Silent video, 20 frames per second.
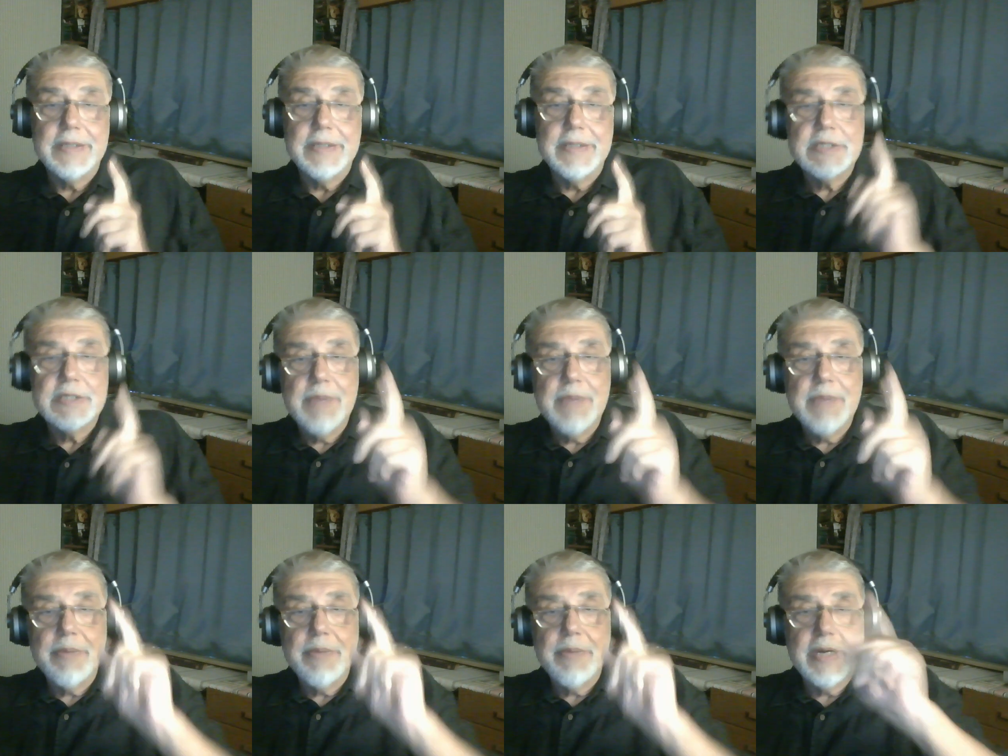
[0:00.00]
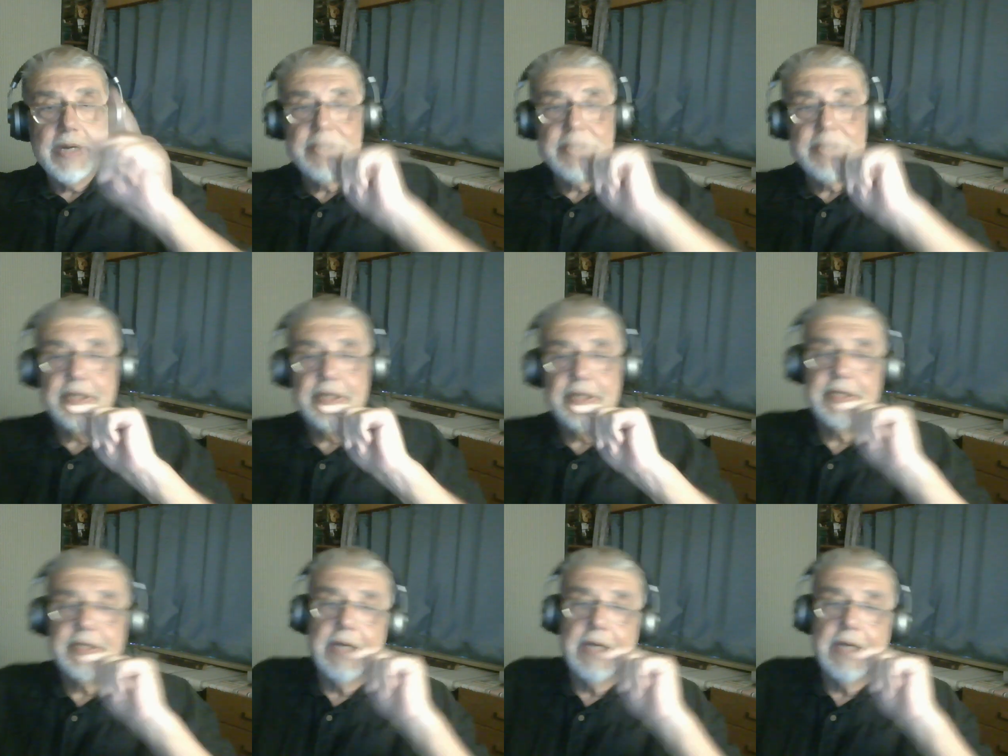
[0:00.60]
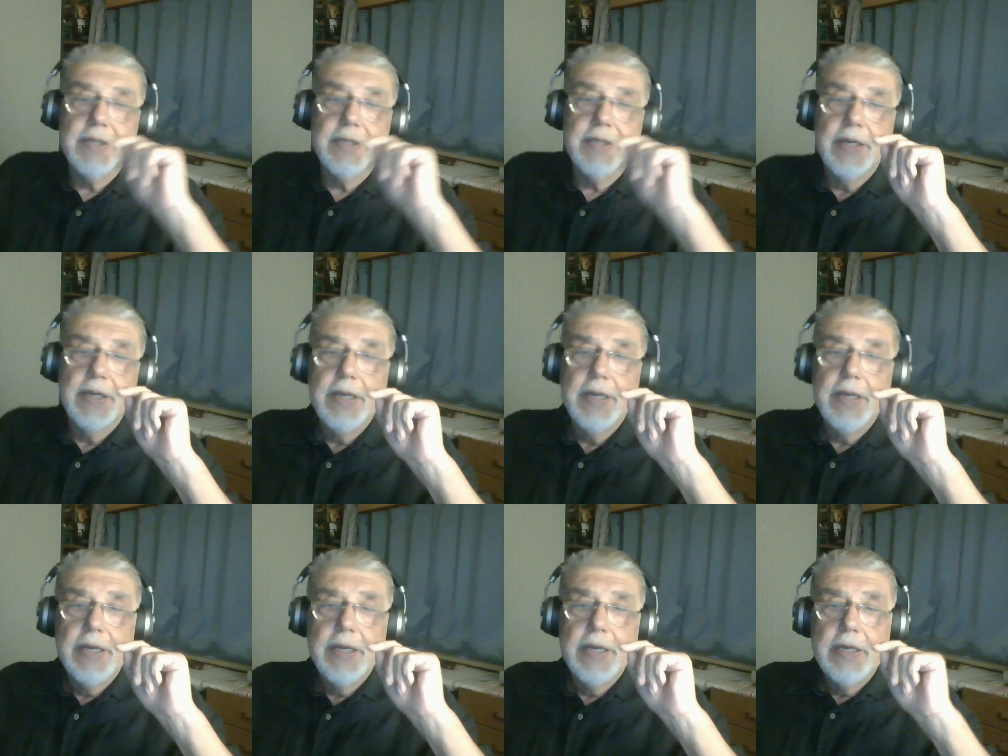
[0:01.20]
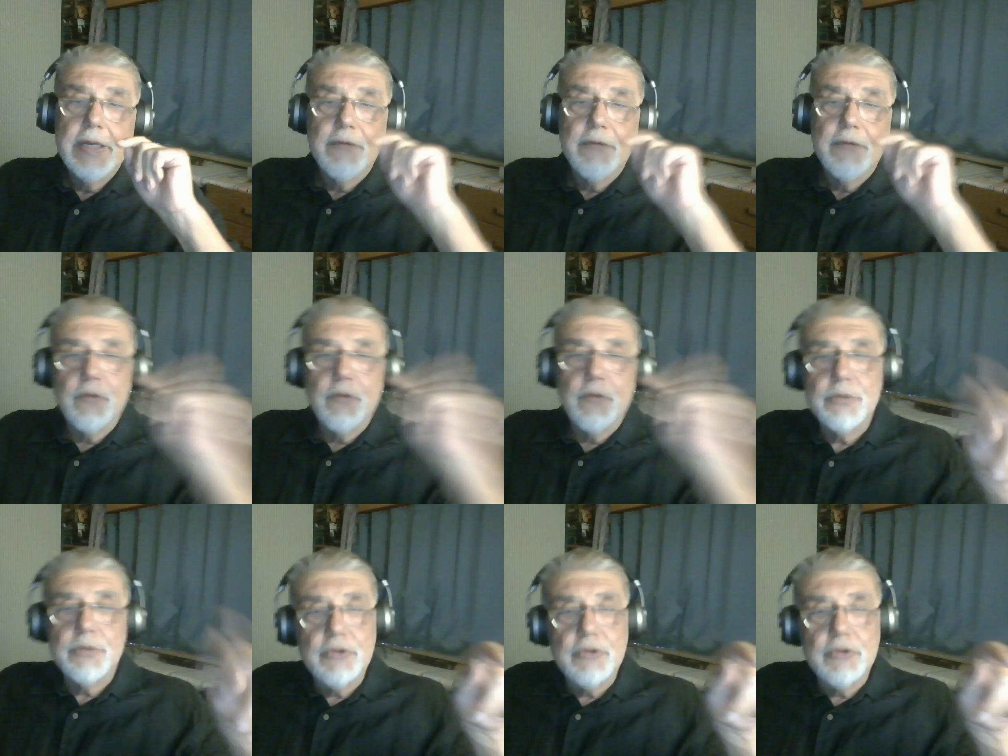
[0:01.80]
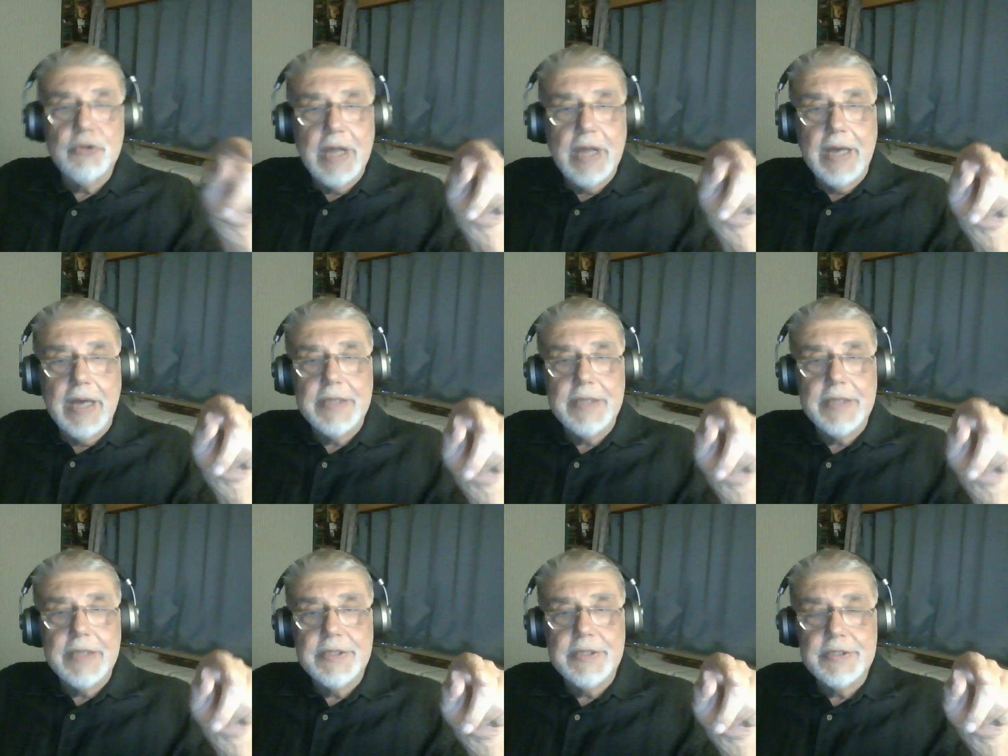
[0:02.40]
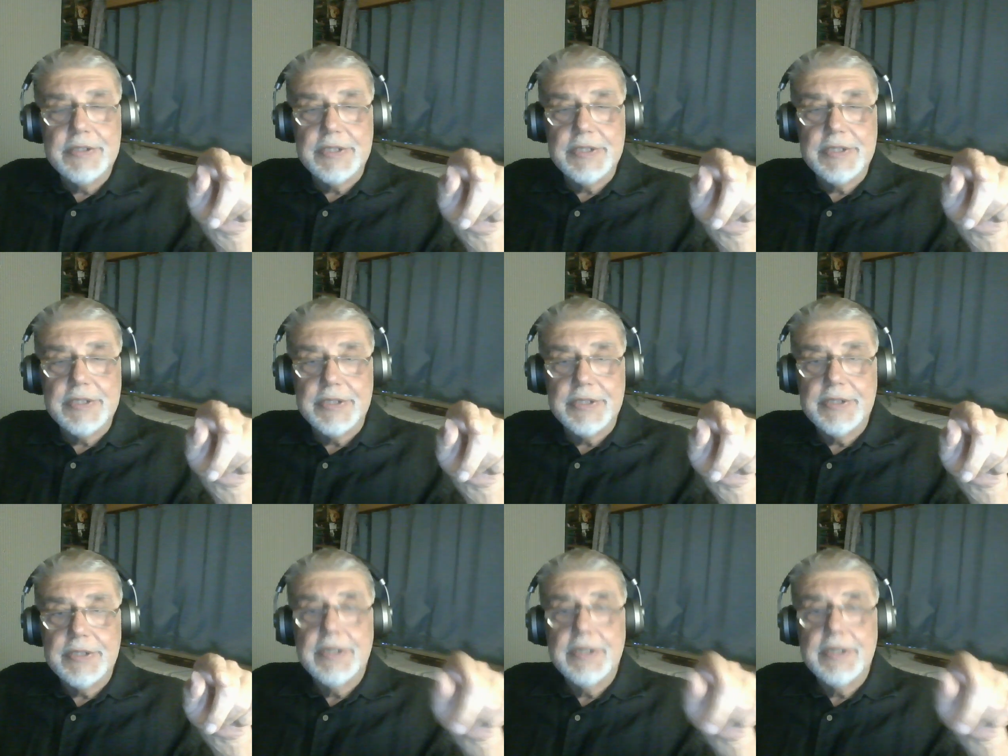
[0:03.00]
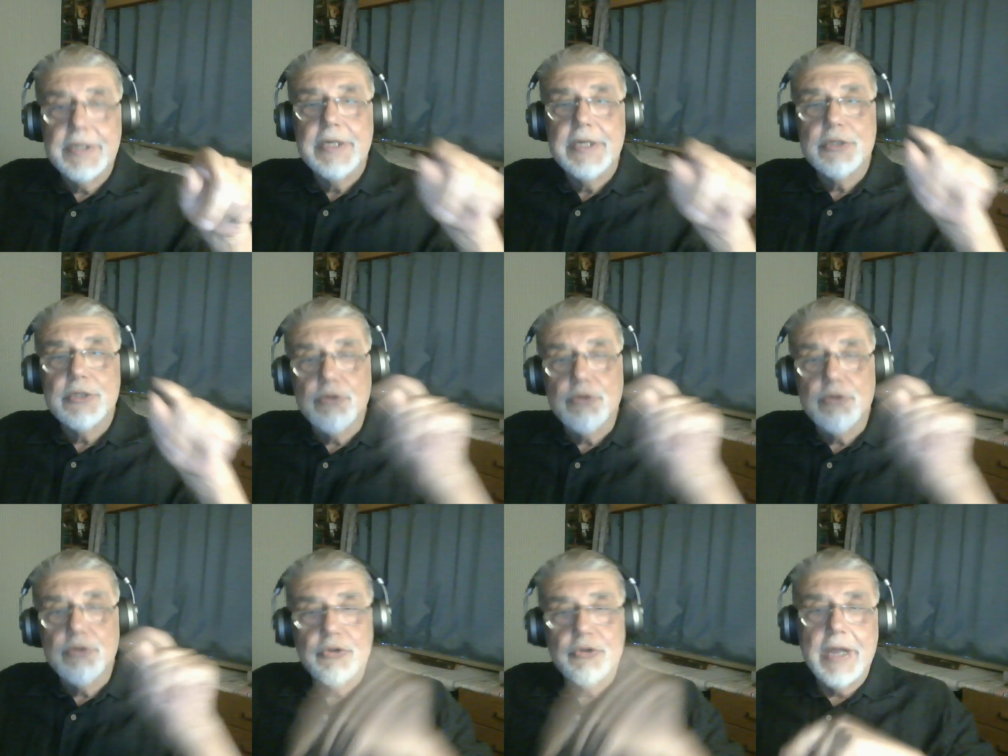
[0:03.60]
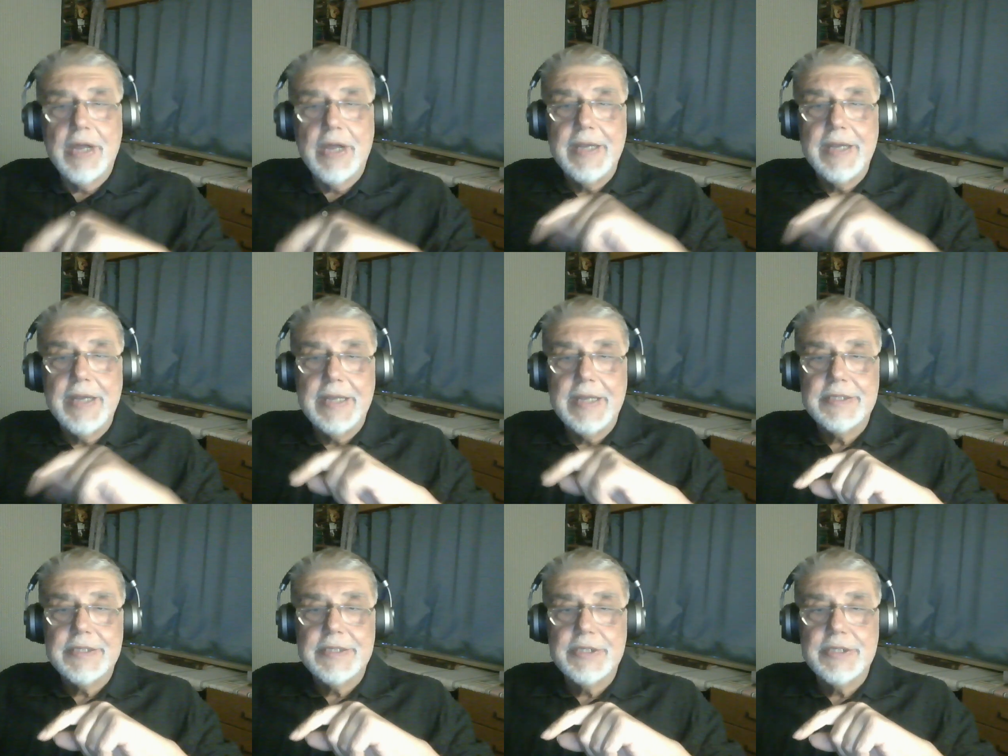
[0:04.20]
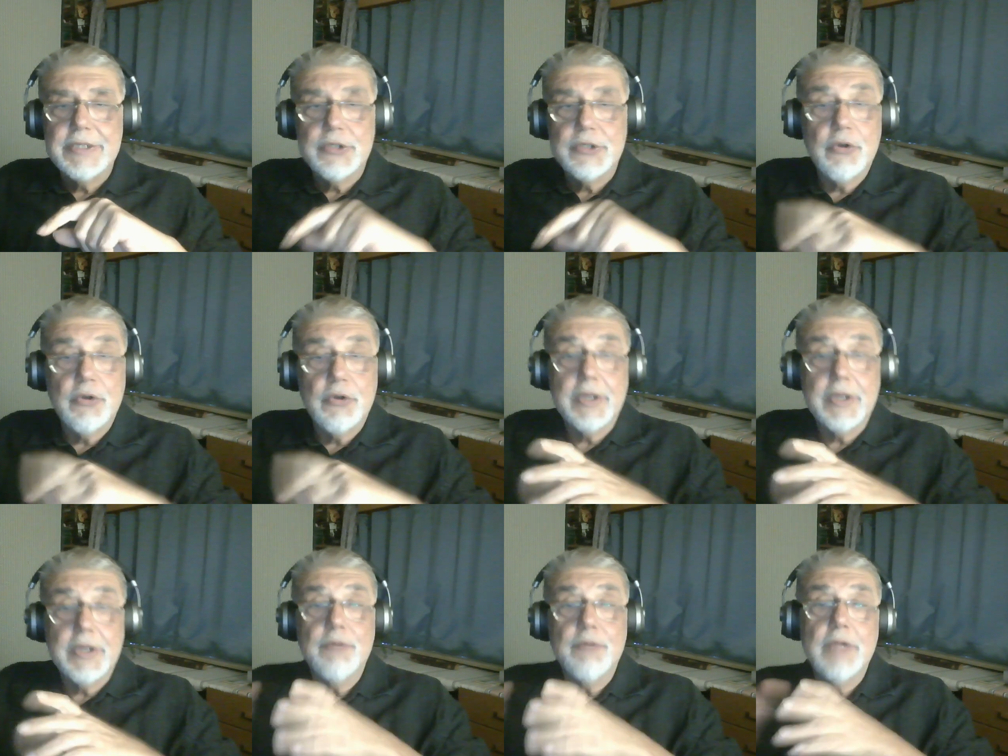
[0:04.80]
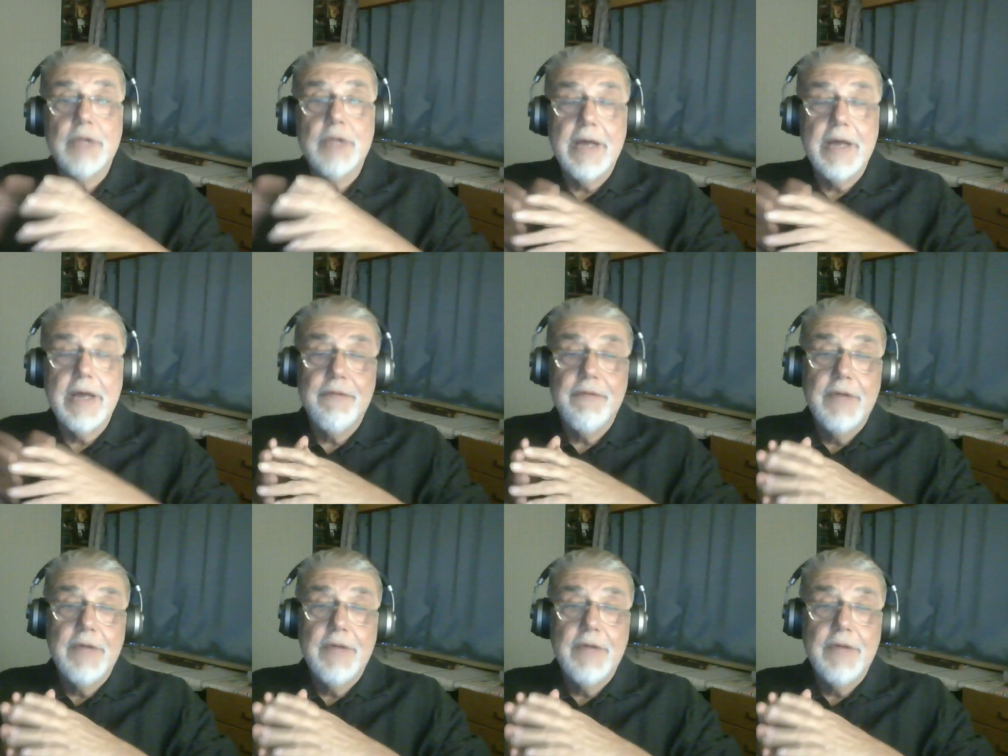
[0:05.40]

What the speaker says: Remember, I just said from July this year to July next year, Turkey will have